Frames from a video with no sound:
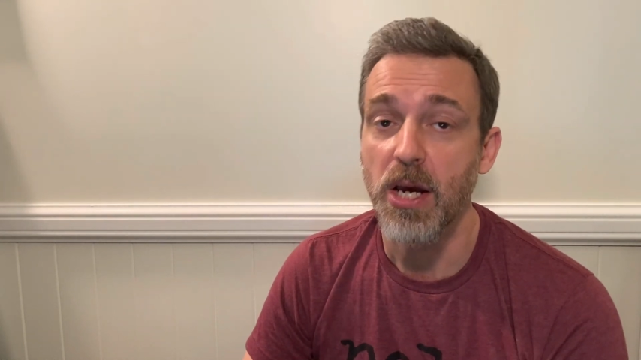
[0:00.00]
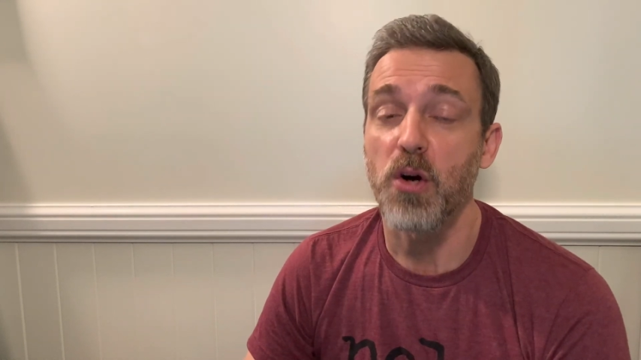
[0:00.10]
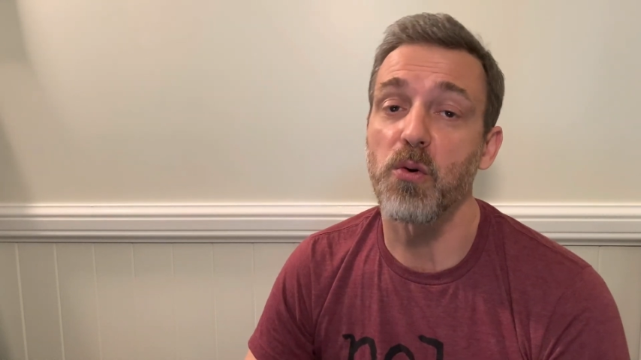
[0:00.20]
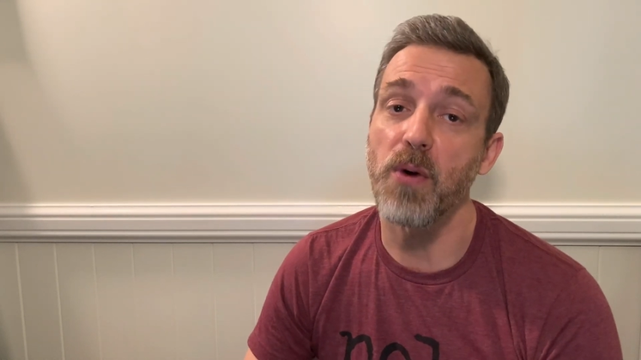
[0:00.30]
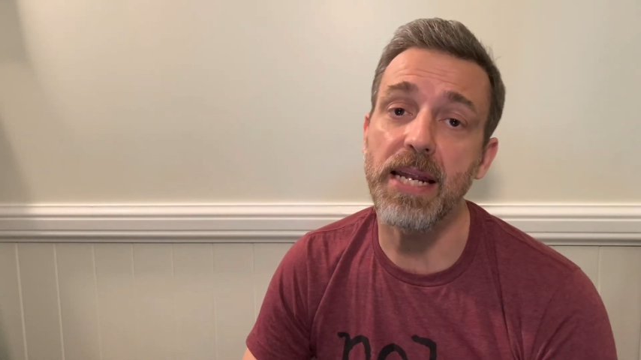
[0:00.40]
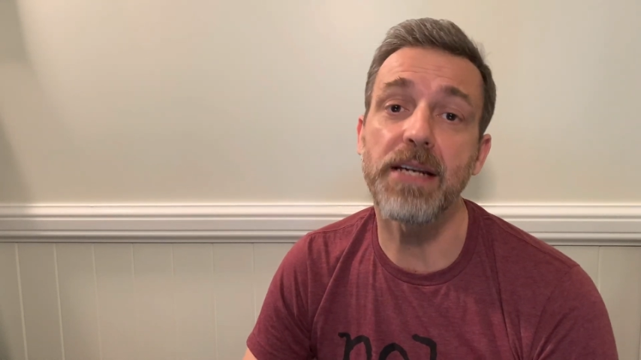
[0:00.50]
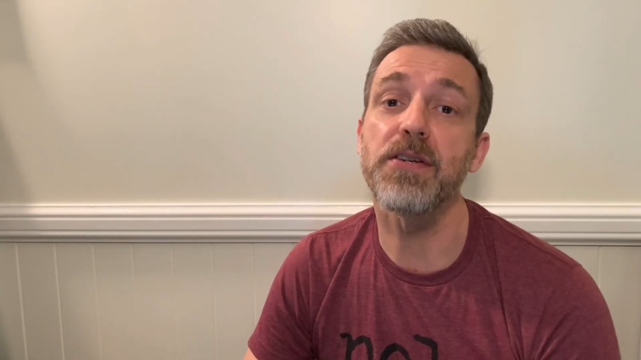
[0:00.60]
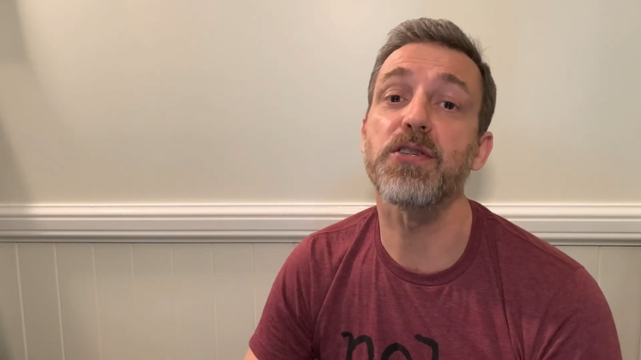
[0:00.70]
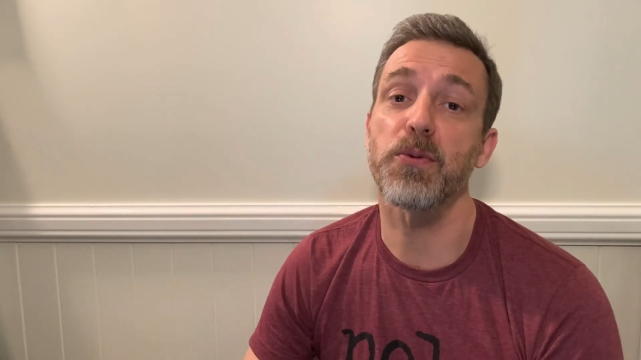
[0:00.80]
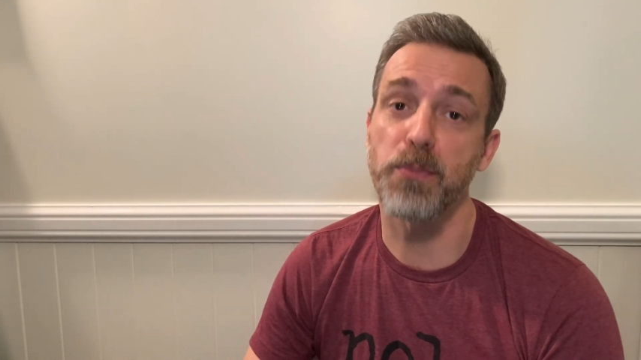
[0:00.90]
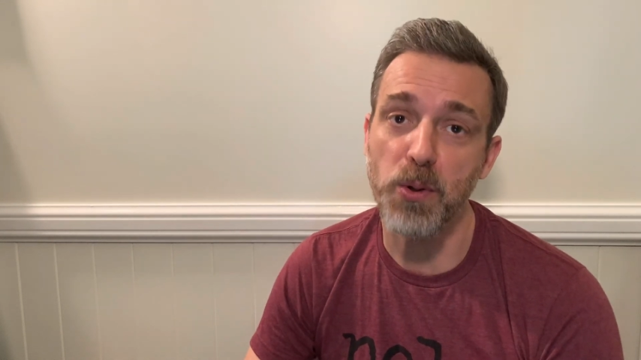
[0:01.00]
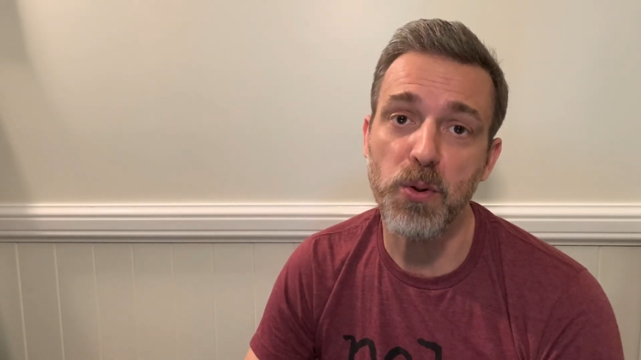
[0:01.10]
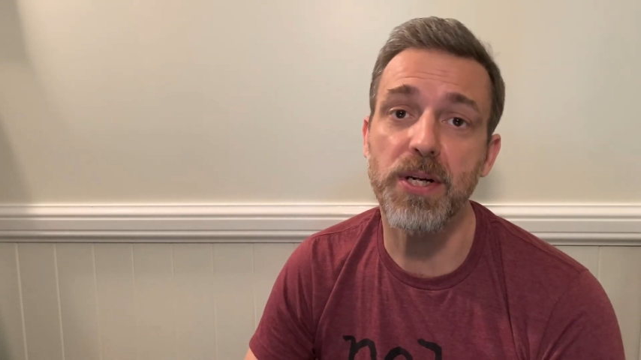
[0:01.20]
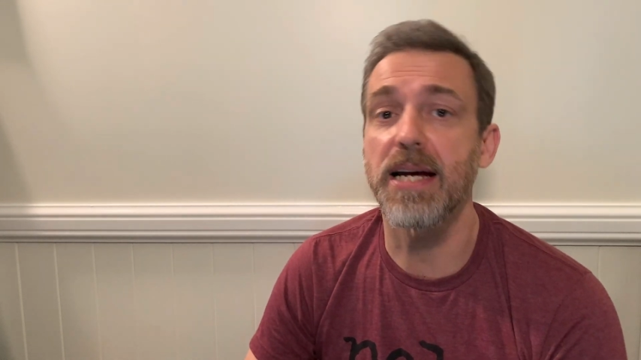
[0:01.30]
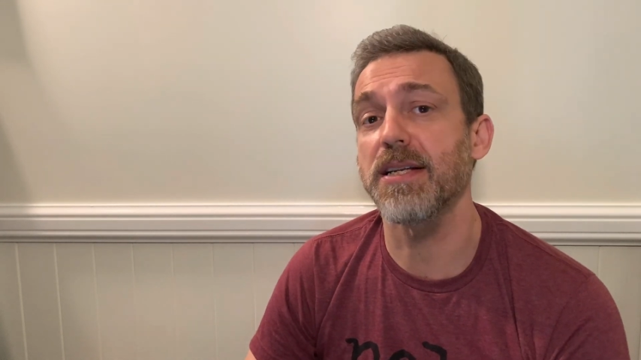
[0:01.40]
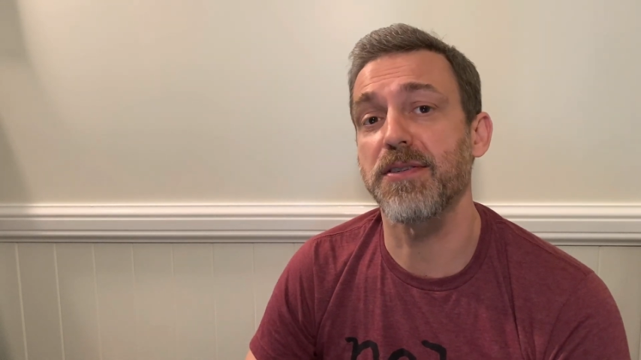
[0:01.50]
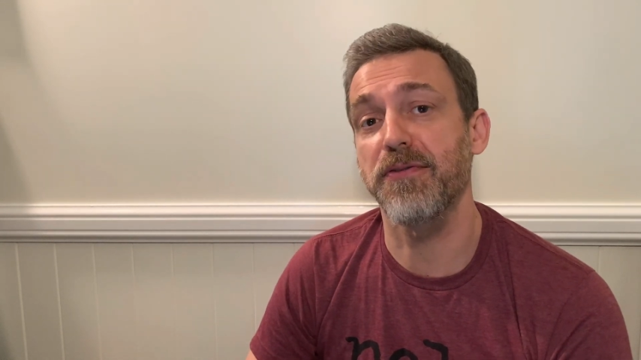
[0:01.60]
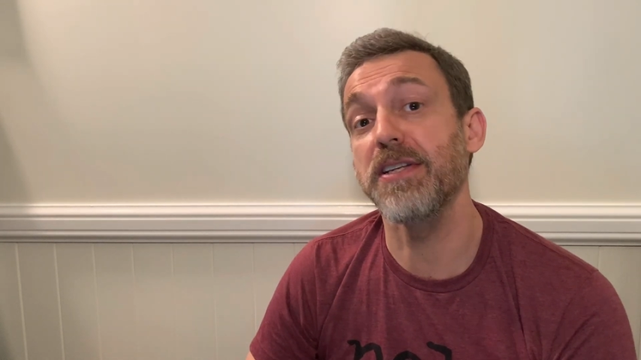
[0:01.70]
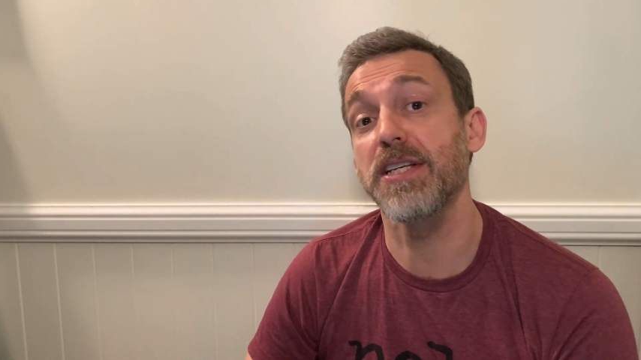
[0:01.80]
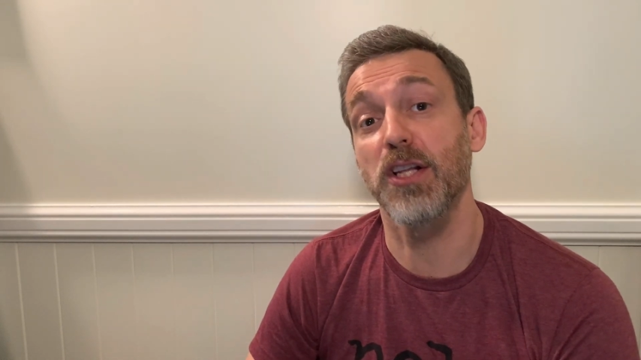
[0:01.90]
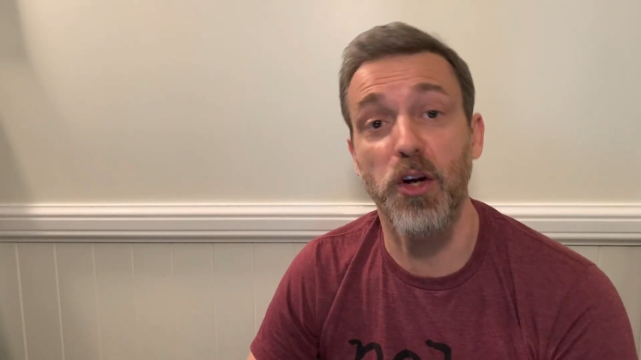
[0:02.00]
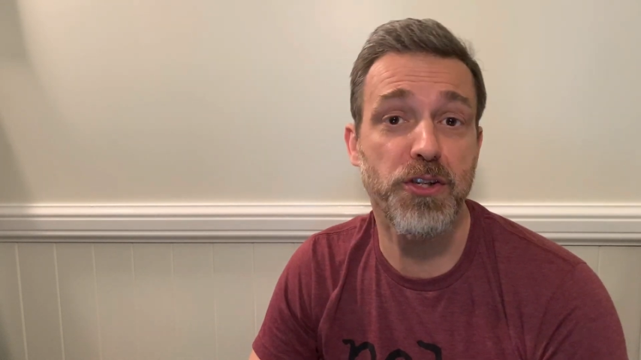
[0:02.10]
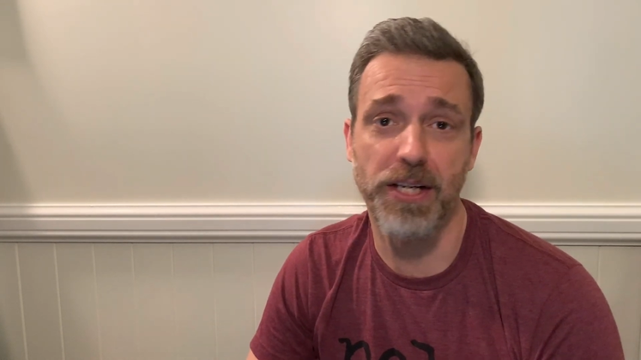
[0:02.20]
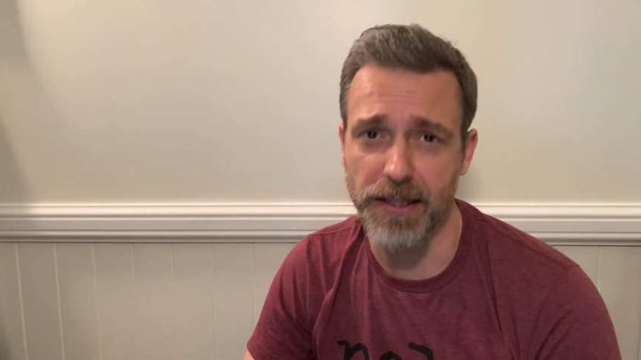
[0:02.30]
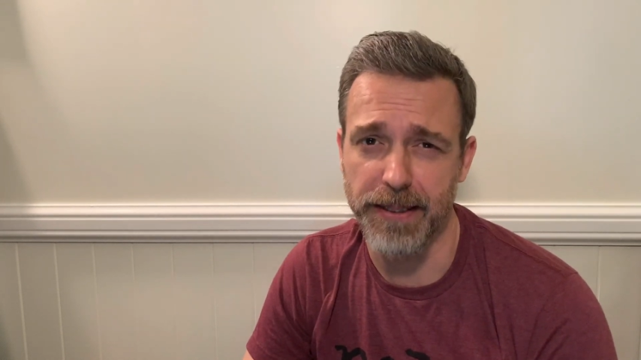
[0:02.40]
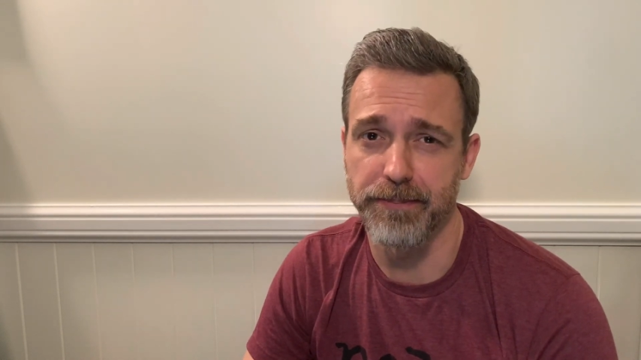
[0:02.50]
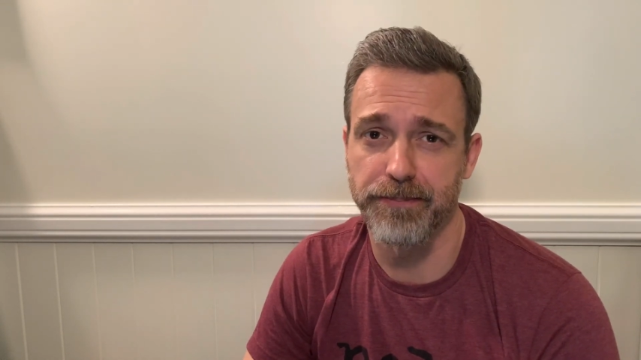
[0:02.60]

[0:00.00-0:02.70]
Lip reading: ready to support us physiologically.